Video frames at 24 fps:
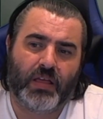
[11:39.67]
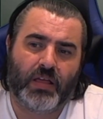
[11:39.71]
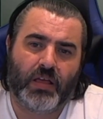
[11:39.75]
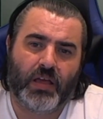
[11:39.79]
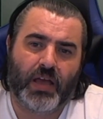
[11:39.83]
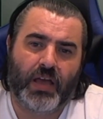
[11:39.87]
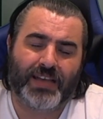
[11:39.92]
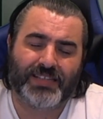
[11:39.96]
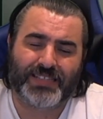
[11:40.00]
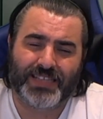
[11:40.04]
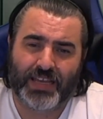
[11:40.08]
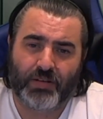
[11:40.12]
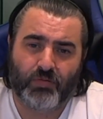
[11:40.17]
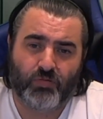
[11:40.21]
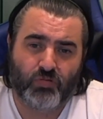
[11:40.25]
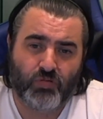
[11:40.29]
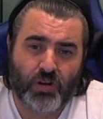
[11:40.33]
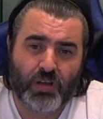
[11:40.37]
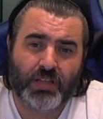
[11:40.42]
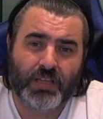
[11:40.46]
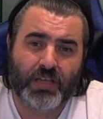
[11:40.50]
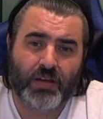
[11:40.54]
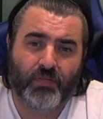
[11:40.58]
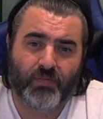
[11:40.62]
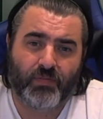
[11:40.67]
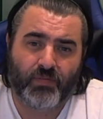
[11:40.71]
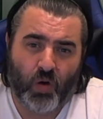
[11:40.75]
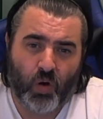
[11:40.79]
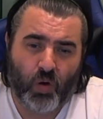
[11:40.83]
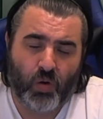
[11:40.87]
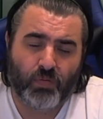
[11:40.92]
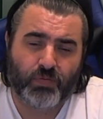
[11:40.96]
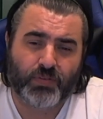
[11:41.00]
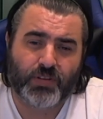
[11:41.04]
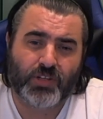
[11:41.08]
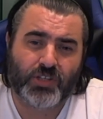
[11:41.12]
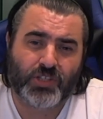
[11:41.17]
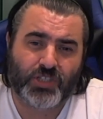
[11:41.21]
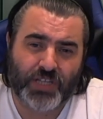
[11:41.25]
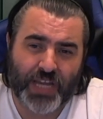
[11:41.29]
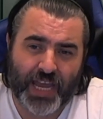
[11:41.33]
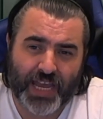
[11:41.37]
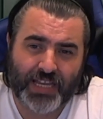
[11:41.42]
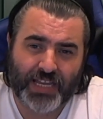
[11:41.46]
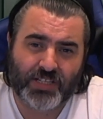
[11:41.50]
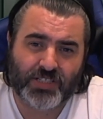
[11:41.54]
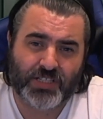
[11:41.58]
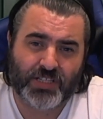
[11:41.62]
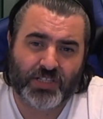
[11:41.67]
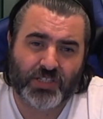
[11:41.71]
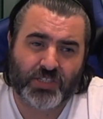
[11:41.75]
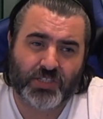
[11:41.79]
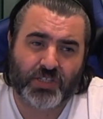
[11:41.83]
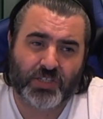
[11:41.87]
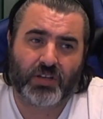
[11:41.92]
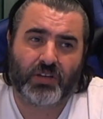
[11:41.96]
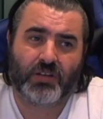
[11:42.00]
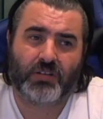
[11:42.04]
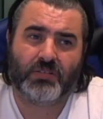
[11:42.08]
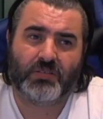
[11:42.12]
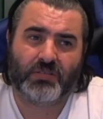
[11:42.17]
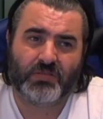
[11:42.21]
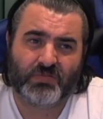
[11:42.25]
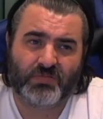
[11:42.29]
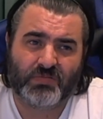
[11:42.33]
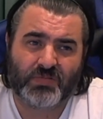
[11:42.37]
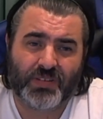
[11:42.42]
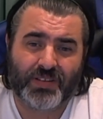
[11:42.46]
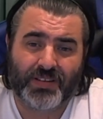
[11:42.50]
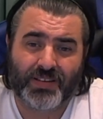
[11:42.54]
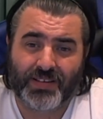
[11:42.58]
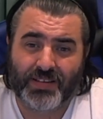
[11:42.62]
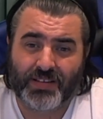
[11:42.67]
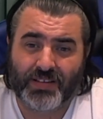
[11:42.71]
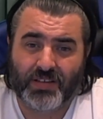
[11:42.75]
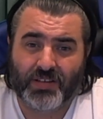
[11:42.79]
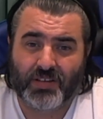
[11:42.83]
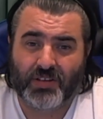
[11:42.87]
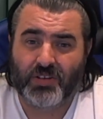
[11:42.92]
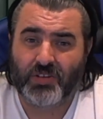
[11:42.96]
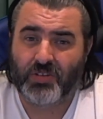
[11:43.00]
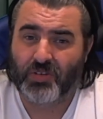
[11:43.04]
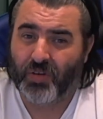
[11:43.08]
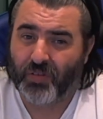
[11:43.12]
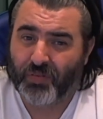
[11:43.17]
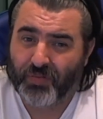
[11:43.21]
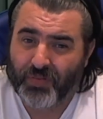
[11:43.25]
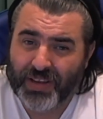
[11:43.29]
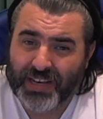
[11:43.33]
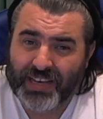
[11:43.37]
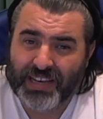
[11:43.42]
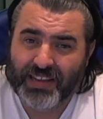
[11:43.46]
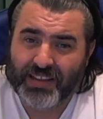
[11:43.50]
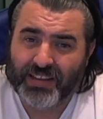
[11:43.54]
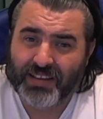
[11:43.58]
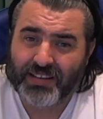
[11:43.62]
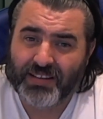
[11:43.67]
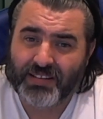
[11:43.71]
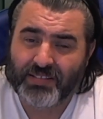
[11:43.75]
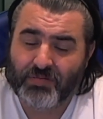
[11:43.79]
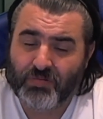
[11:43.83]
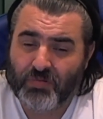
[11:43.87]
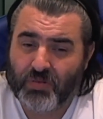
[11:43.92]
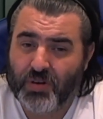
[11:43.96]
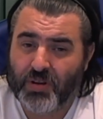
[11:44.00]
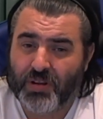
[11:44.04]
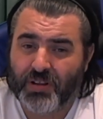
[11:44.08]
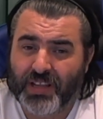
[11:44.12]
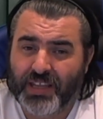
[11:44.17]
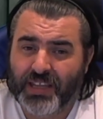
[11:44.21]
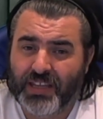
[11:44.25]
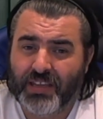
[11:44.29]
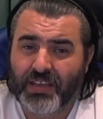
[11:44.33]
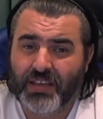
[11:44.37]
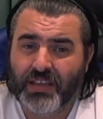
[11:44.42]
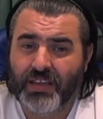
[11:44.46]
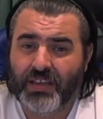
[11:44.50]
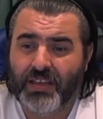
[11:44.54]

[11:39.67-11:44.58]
Has it really evolved and changed into nothing, really?